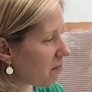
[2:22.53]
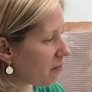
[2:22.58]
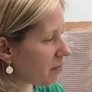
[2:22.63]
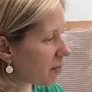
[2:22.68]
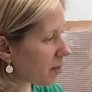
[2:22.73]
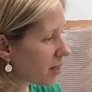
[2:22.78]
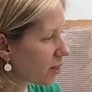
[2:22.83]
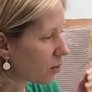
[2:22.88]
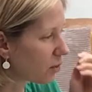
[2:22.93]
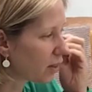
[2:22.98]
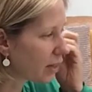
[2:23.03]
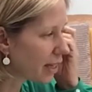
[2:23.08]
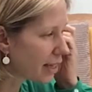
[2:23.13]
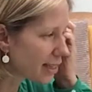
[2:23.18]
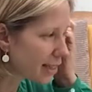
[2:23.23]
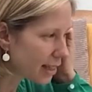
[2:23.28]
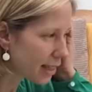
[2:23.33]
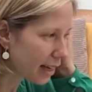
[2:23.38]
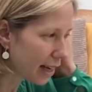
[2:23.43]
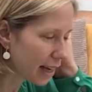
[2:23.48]
So
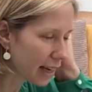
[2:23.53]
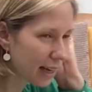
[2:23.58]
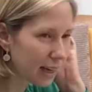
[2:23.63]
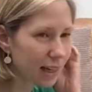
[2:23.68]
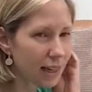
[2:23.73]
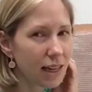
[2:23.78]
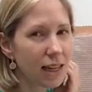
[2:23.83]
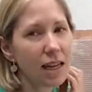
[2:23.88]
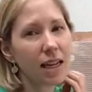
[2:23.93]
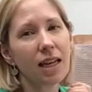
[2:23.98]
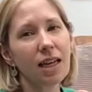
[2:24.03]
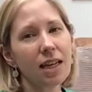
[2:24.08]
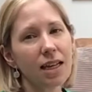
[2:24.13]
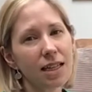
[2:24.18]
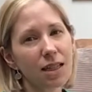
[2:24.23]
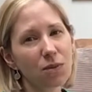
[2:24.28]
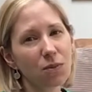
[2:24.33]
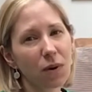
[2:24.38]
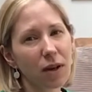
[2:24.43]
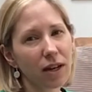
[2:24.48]
listening
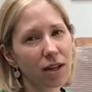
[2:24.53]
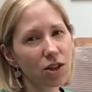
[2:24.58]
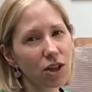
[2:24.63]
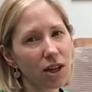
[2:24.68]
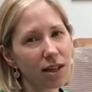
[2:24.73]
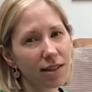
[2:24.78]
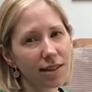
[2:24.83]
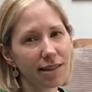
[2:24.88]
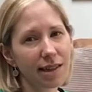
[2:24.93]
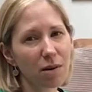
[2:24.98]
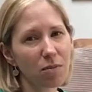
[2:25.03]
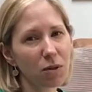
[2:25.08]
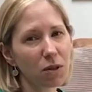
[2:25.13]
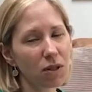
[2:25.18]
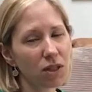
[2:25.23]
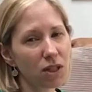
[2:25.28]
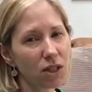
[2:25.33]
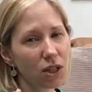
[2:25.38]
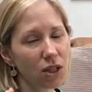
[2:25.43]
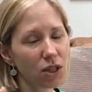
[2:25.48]
is when a child is able
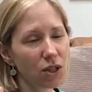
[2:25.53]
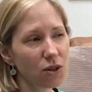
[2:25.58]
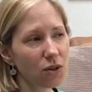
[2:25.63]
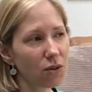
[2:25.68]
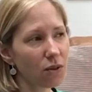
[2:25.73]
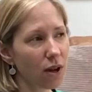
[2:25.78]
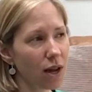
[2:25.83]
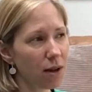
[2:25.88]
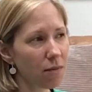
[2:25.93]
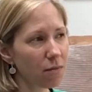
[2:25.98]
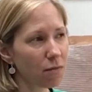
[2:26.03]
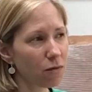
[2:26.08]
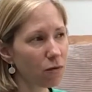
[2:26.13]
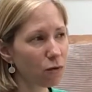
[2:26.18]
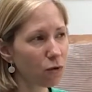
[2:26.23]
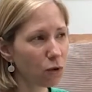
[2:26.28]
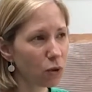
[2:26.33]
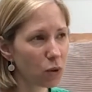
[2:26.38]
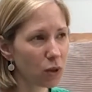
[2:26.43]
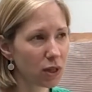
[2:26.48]
to
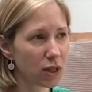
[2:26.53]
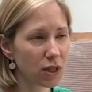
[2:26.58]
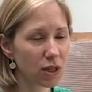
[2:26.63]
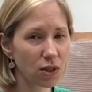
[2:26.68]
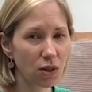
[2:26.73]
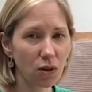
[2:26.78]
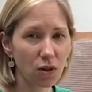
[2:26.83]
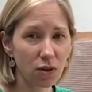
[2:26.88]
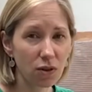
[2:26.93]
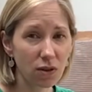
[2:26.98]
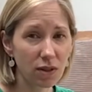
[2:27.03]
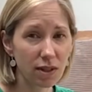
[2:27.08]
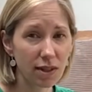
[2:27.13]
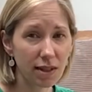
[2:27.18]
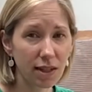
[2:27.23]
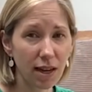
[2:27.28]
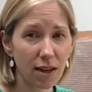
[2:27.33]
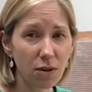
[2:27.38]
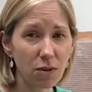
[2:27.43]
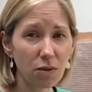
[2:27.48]
focus on
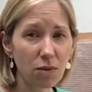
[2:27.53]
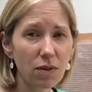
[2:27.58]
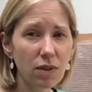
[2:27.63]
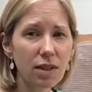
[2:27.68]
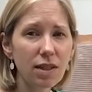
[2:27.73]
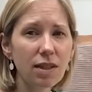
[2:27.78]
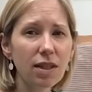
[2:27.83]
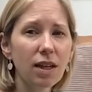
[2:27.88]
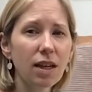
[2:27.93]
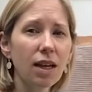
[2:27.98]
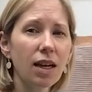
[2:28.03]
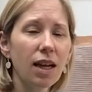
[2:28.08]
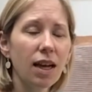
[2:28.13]
sounds